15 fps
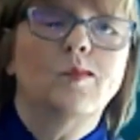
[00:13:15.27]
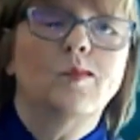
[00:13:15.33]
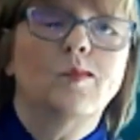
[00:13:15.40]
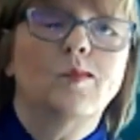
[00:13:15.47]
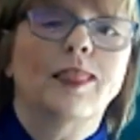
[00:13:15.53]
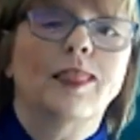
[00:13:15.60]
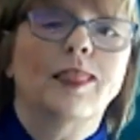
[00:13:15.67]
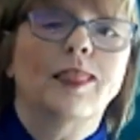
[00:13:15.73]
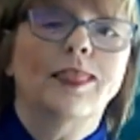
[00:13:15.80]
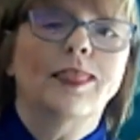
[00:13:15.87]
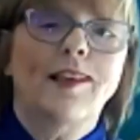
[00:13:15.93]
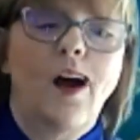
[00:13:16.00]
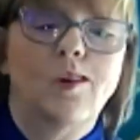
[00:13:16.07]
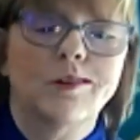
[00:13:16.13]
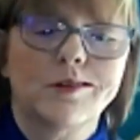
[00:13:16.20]
one thing
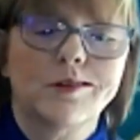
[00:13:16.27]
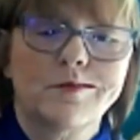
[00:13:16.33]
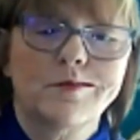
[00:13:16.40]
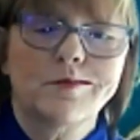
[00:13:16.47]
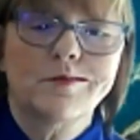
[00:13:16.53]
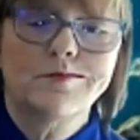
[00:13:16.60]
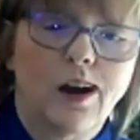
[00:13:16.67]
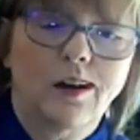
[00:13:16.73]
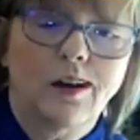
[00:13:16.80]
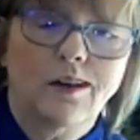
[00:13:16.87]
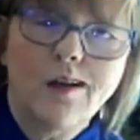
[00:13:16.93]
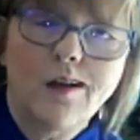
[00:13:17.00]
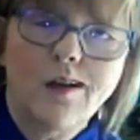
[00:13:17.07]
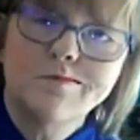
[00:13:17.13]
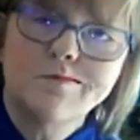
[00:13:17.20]
I want to plug
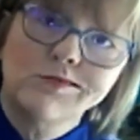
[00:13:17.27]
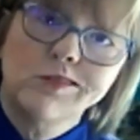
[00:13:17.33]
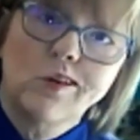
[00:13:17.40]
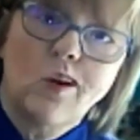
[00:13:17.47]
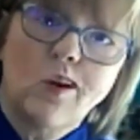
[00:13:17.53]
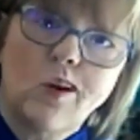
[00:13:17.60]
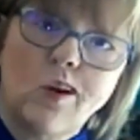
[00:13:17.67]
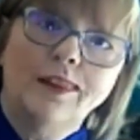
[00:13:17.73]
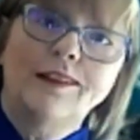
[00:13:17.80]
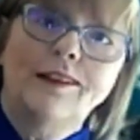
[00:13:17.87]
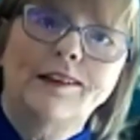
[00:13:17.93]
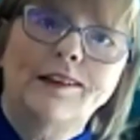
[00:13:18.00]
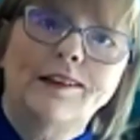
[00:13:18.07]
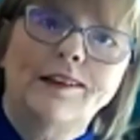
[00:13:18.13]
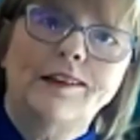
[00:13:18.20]
right before I
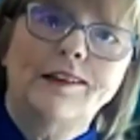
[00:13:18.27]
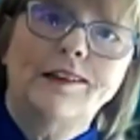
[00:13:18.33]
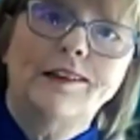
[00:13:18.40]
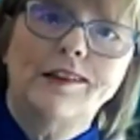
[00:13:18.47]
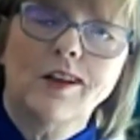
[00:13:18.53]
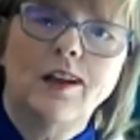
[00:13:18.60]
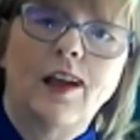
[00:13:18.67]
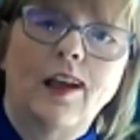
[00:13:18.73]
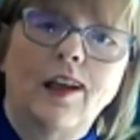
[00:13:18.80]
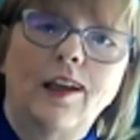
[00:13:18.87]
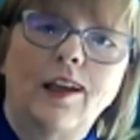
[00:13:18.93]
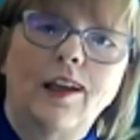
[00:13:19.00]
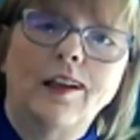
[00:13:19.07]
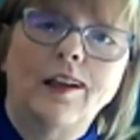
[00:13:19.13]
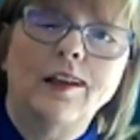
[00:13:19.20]
leave
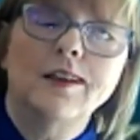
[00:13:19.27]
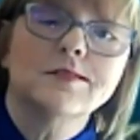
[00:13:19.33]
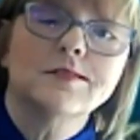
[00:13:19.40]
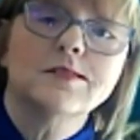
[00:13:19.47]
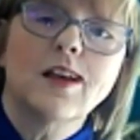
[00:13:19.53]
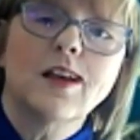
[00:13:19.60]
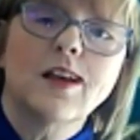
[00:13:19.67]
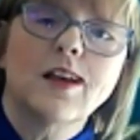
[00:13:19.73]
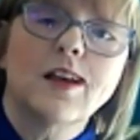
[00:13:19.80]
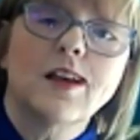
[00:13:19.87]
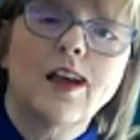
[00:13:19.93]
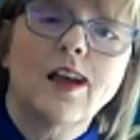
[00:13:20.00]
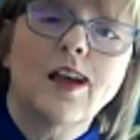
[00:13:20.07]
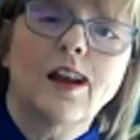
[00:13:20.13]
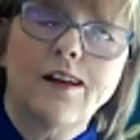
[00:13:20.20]
is that
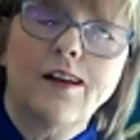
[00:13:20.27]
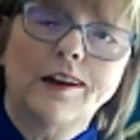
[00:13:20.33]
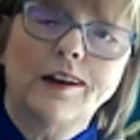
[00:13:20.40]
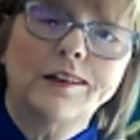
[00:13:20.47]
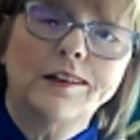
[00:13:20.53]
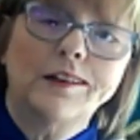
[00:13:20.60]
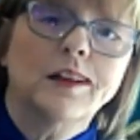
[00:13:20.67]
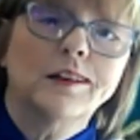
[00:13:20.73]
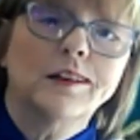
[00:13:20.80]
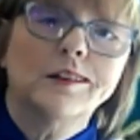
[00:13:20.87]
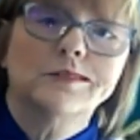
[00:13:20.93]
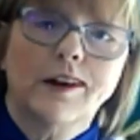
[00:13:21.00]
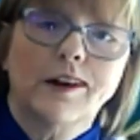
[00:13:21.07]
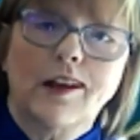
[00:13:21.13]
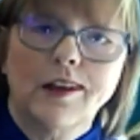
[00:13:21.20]
I
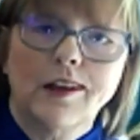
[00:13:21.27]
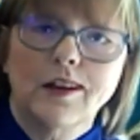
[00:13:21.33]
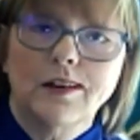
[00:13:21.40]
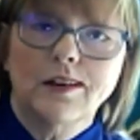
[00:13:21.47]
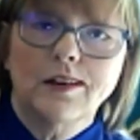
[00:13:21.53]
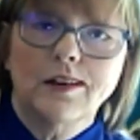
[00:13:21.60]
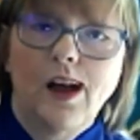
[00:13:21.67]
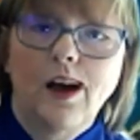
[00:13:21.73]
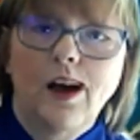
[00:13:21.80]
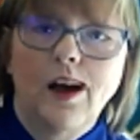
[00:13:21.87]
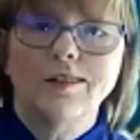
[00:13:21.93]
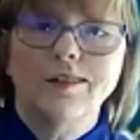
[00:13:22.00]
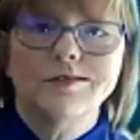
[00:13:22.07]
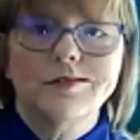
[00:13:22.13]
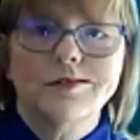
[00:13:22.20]
recently read
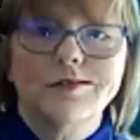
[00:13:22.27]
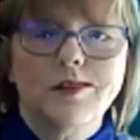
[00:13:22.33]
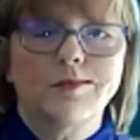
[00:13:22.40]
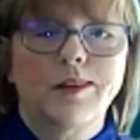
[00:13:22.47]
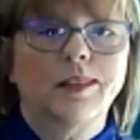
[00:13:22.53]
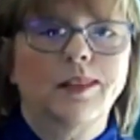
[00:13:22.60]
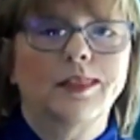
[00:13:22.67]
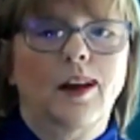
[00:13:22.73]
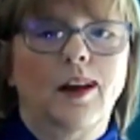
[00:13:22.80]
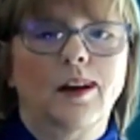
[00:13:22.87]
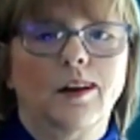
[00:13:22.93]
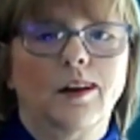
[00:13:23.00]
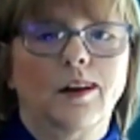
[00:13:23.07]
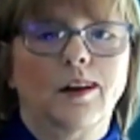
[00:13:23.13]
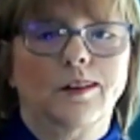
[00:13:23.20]
of something that
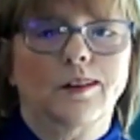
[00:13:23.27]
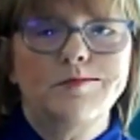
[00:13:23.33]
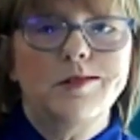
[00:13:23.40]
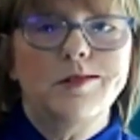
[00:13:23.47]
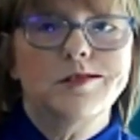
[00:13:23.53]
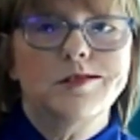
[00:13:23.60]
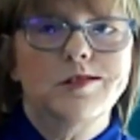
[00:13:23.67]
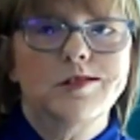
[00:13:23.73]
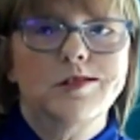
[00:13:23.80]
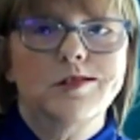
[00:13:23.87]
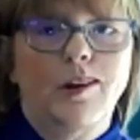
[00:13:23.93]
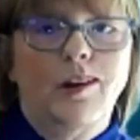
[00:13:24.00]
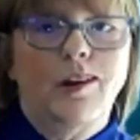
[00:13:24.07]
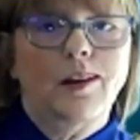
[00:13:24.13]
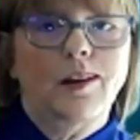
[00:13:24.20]
a group is
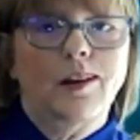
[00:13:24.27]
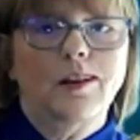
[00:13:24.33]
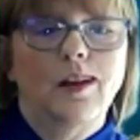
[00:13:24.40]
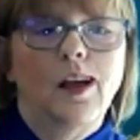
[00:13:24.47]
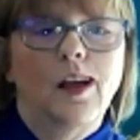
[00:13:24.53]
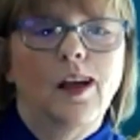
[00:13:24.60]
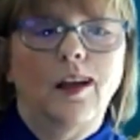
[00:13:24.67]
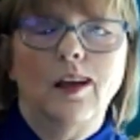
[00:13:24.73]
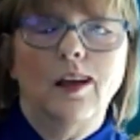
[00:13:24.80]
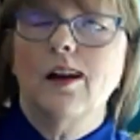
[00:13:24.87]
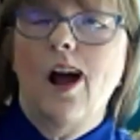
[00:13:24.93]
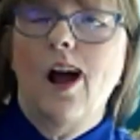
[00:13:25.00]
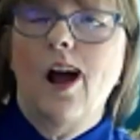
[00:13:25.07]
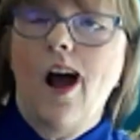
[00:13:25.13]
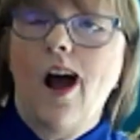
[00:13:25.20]
doing in
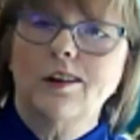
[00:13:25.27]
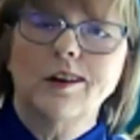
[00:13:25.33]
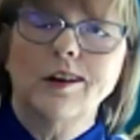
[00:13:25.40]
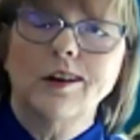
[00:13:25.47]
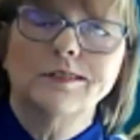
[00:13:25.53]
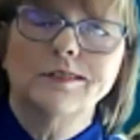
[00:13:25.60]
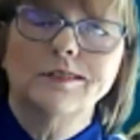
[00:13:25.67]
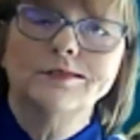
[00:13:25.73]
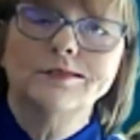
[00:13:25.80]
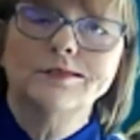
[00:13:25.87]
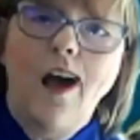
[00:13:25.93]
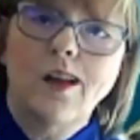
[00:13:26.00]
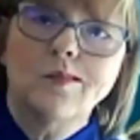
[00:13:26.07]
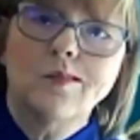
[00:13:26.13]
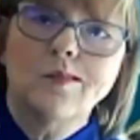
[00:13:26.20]
honor of
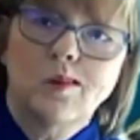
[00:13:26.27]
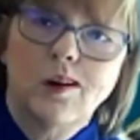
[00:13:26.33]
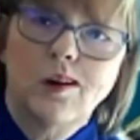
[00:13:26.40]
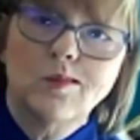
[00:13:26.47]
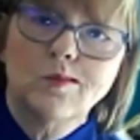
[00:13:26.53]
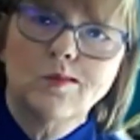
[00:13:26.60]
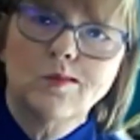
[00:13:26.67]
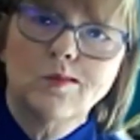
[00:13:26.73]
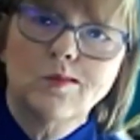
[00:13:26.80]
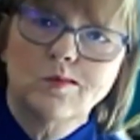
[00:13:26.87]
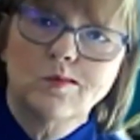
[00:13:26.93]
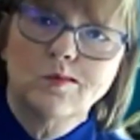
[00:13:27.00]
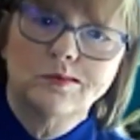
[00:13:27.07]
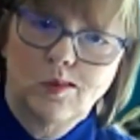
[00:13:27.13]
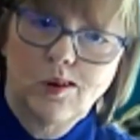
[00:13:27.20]

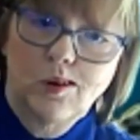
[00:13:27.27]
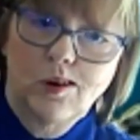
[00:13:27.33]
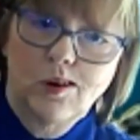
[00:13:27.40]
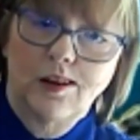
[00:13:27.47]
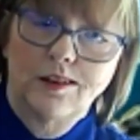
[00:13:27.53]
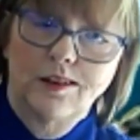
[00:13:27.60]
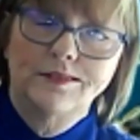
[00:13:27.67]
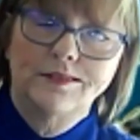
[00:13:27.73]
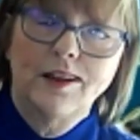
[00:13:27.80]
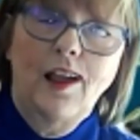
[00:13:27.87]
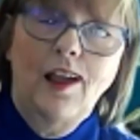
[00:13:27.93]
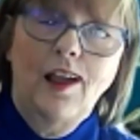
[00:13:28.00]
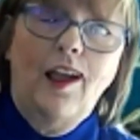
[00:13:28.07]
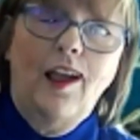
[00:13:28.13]
911.